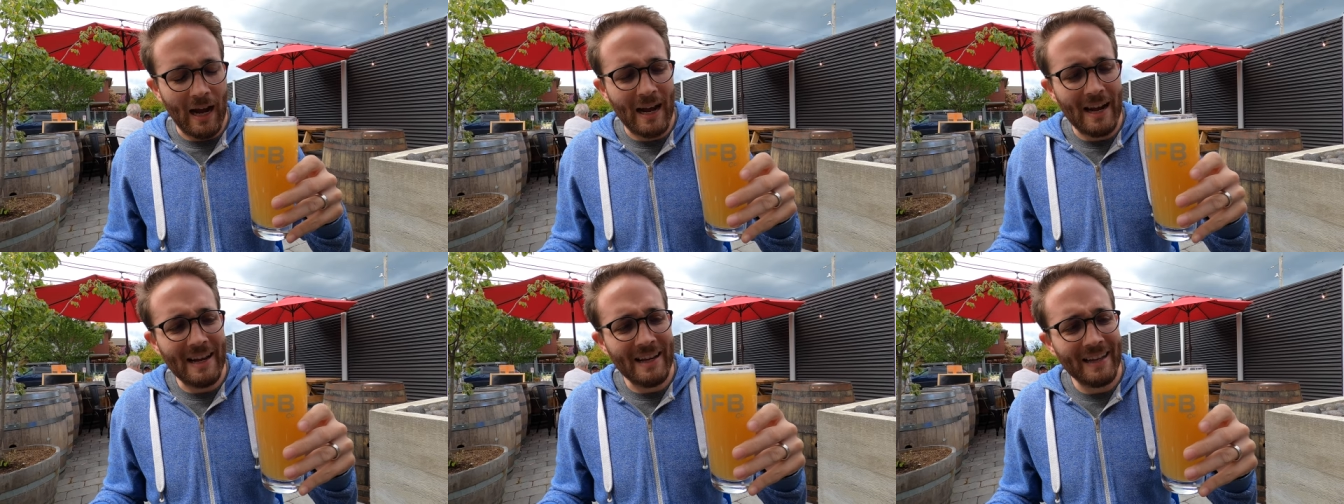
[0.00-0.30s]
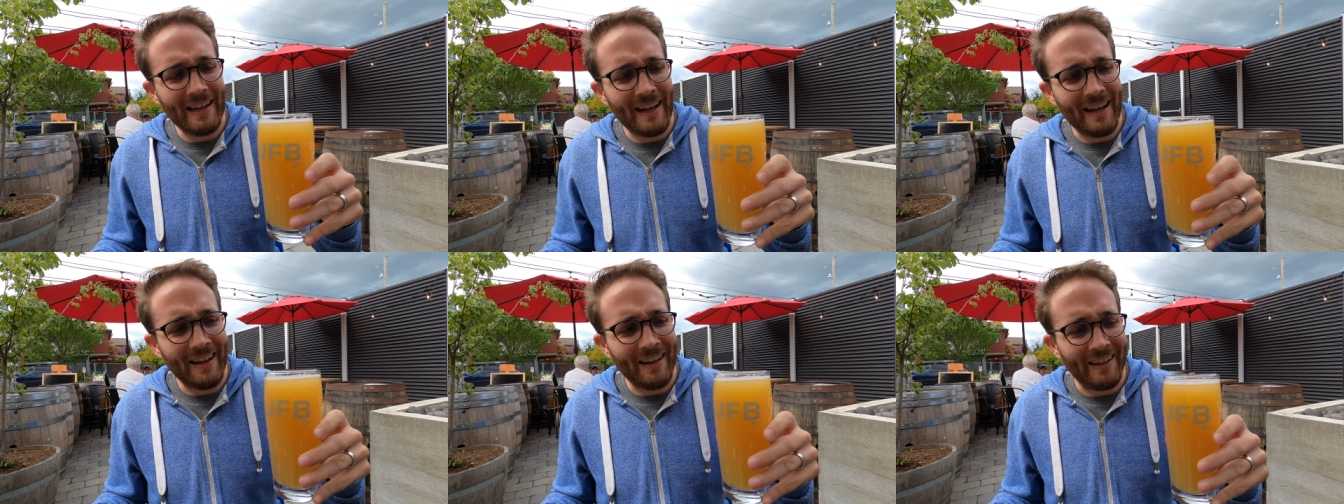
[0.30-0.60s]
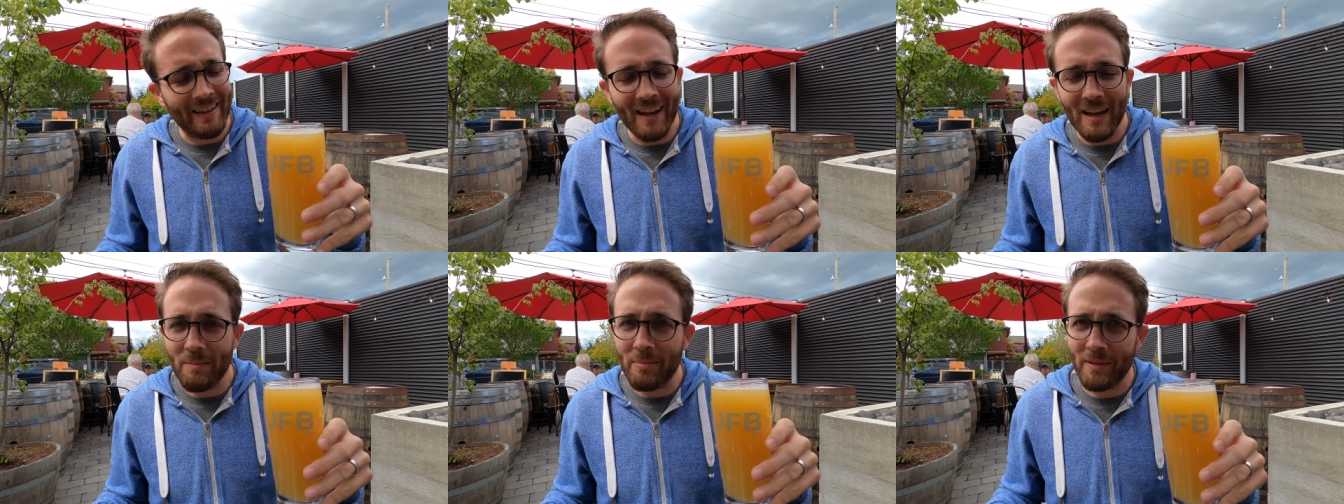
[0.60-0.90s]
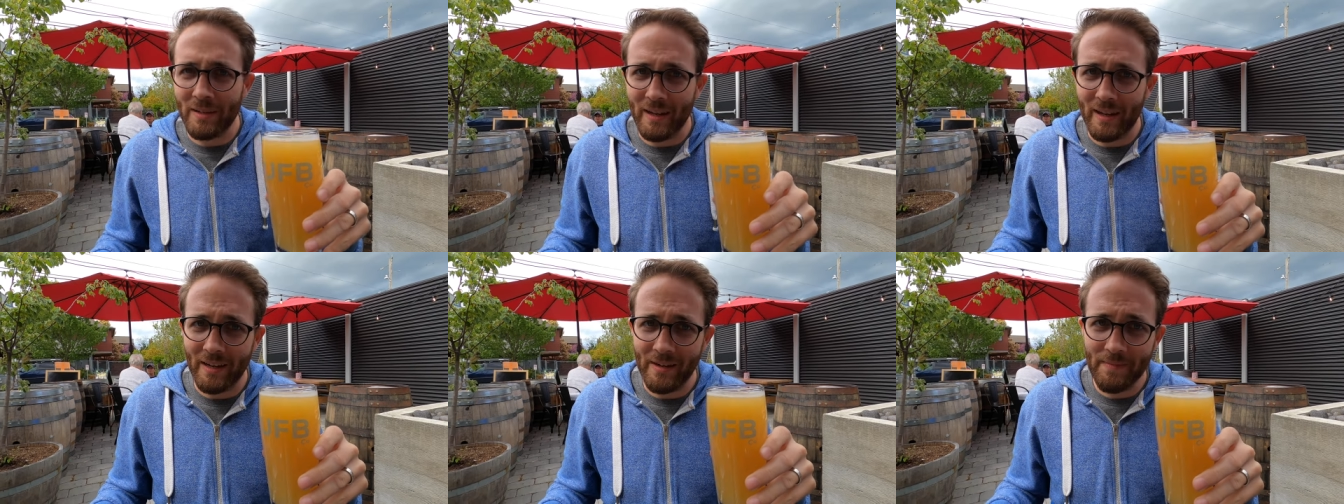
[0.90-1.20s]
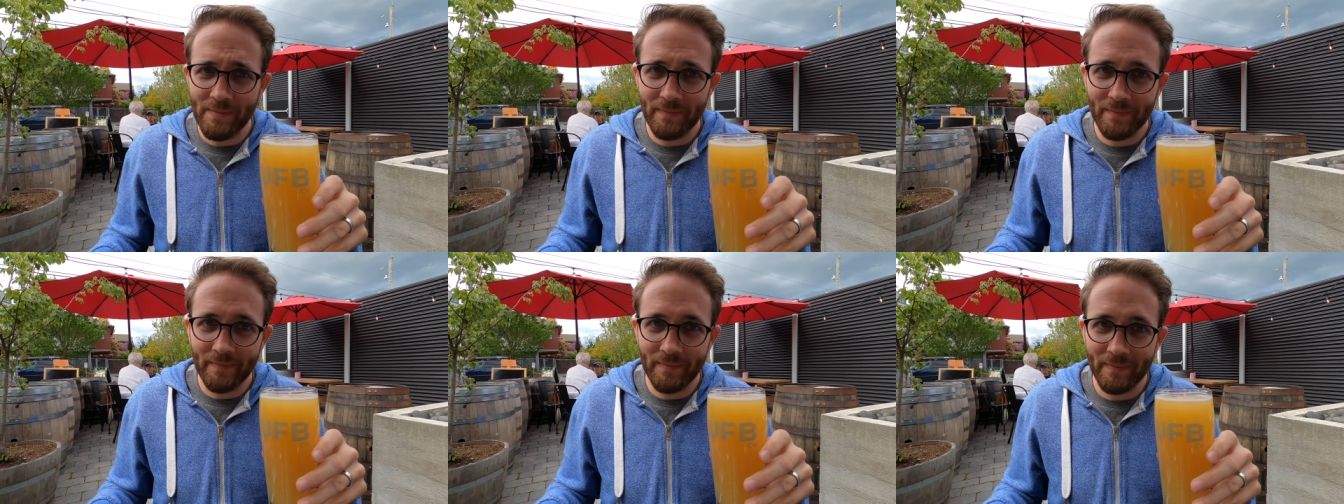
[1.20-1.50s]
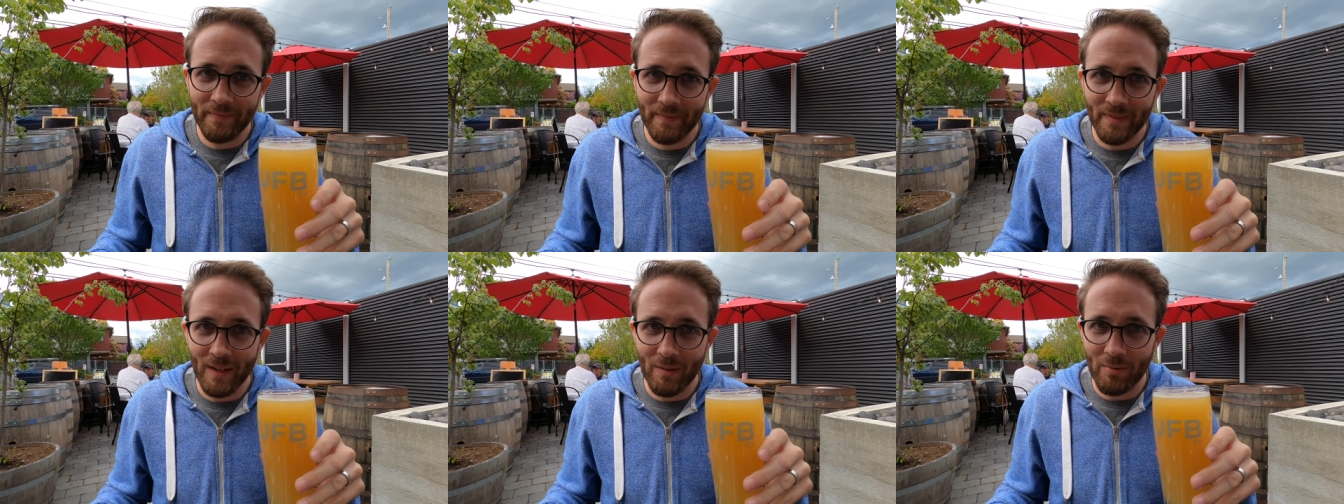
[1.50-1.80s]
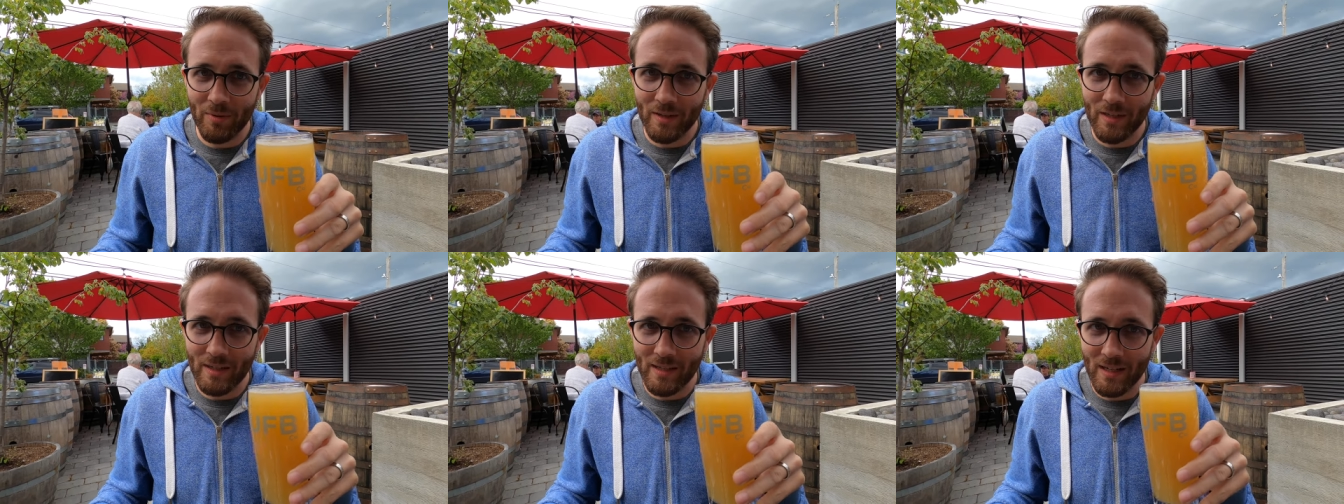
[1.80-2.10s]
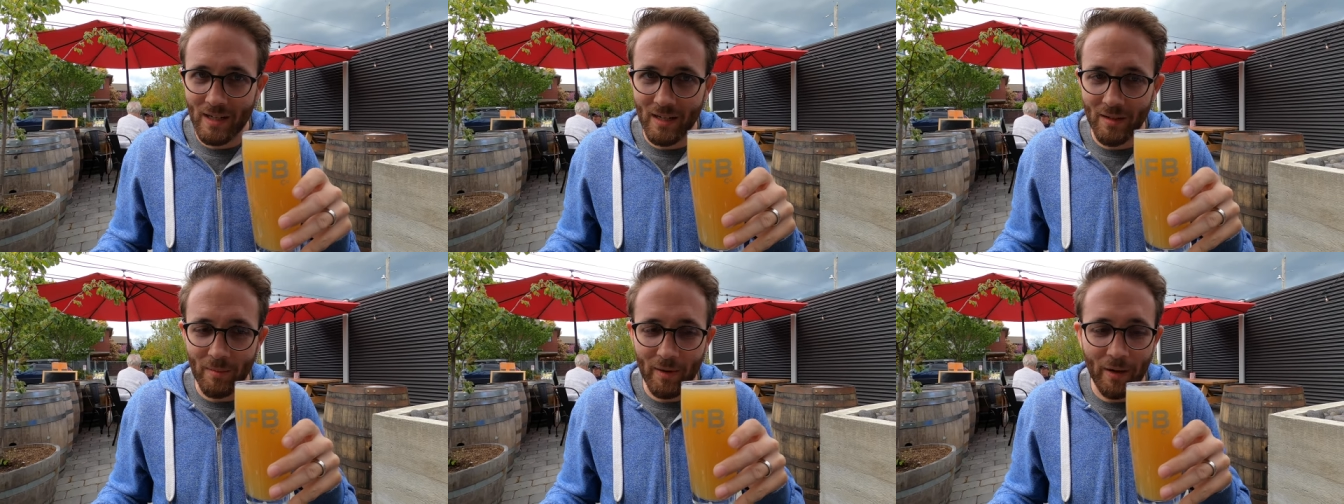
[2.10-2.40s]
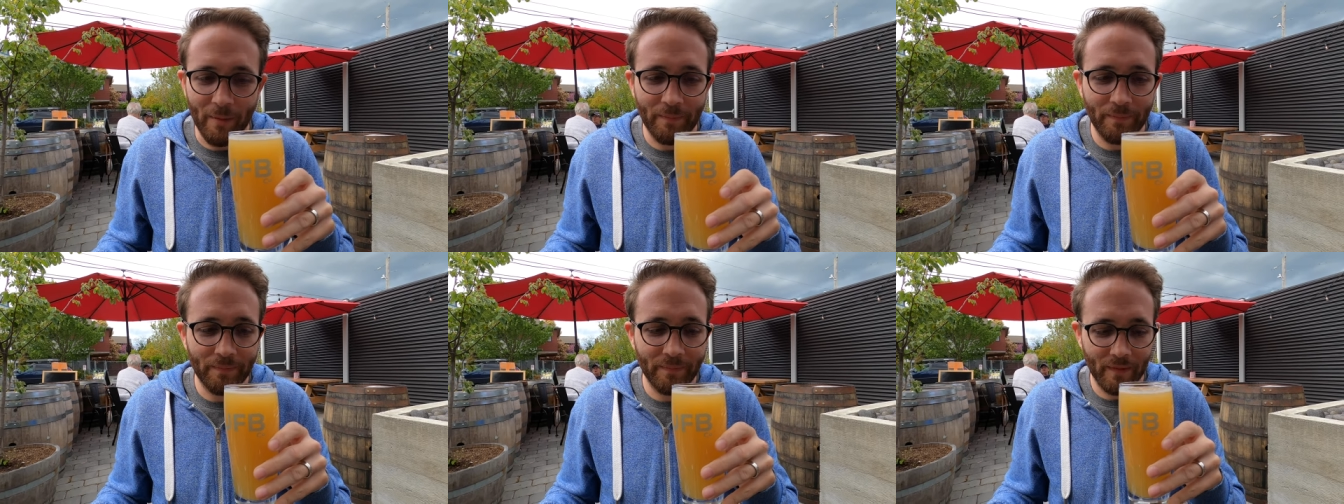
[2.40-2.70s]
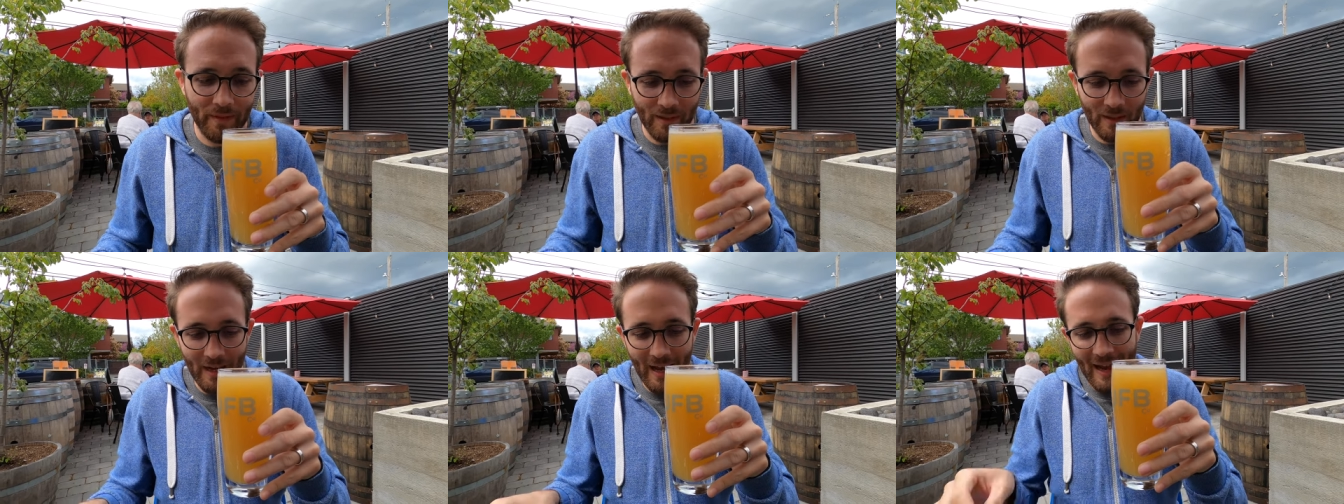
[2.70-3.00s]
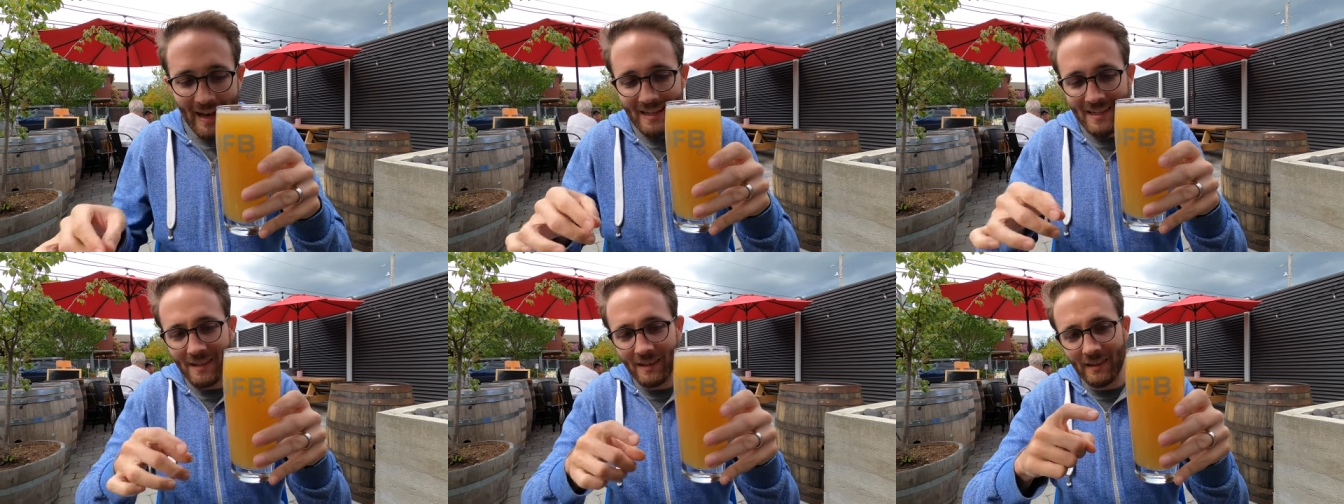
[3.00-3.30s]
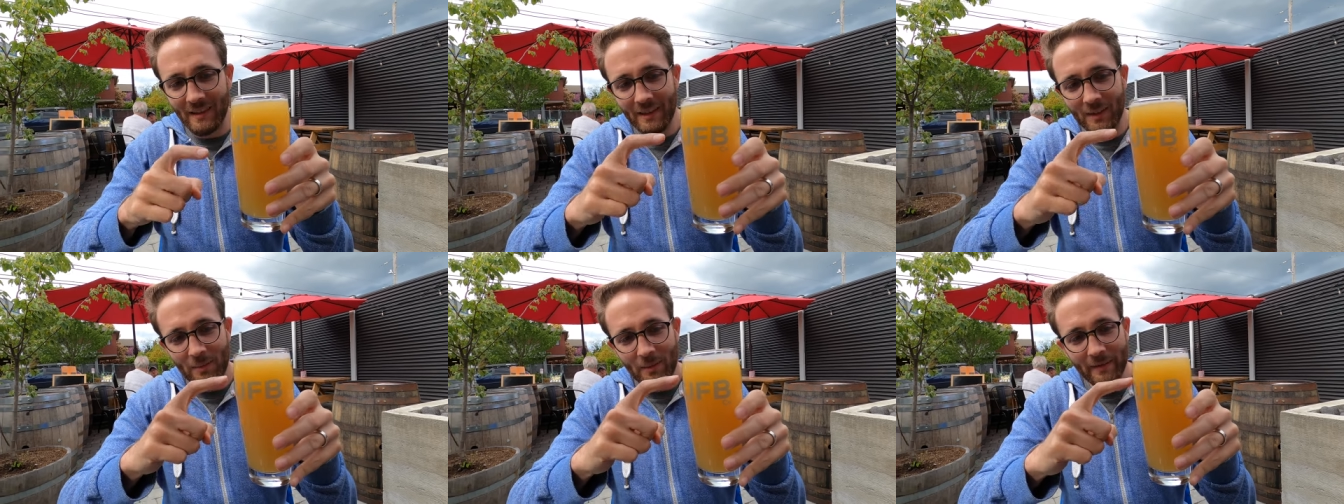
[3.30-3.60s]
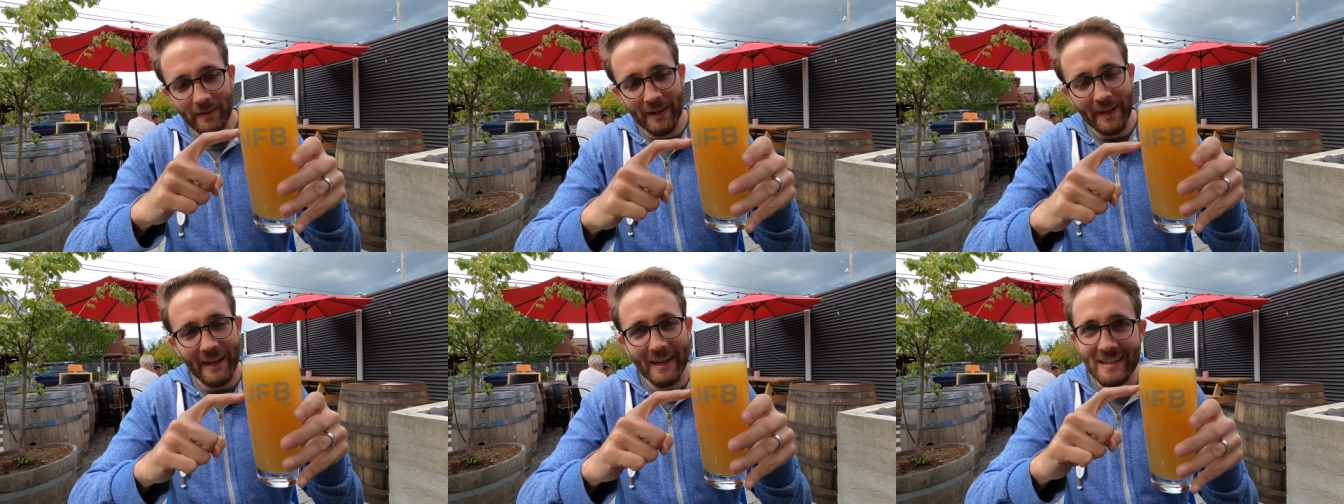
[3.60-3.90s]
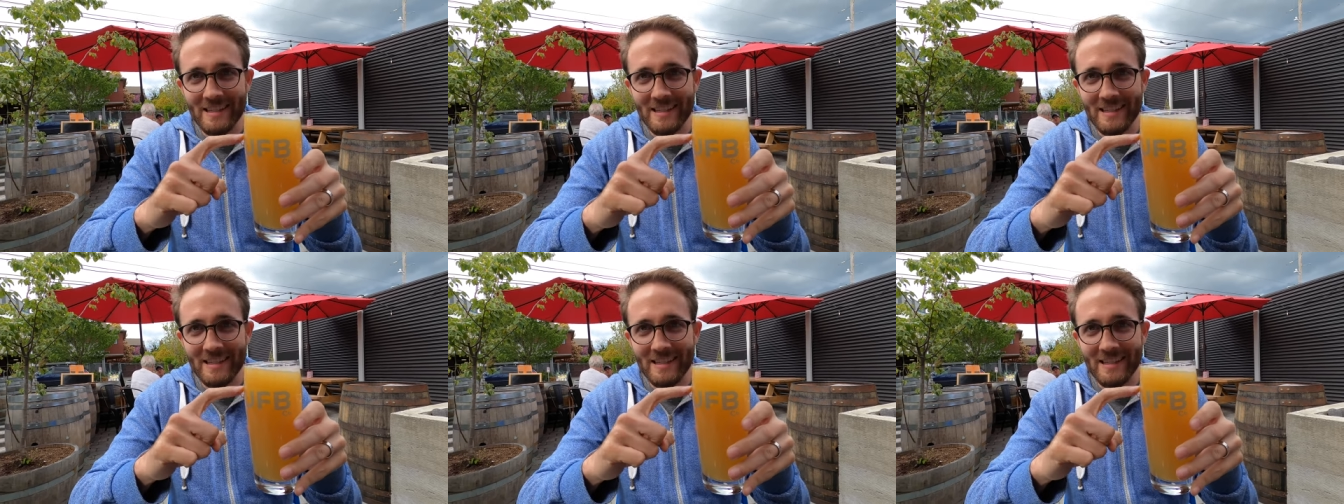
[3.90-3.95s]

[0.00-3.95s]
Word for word: I got an IPA that I'm pretty excited about. It has a little bit of a